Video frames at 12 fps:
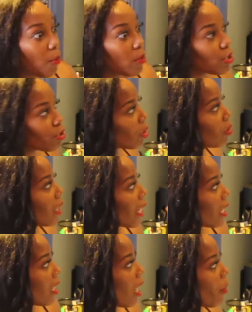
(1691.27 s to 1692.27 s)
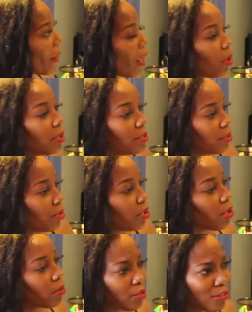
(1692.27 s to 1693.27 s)
I want to show like help out, and
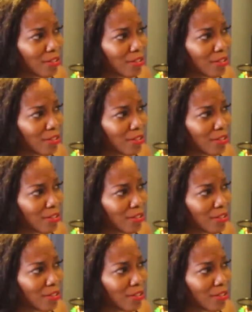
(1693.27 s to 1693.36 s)
you know,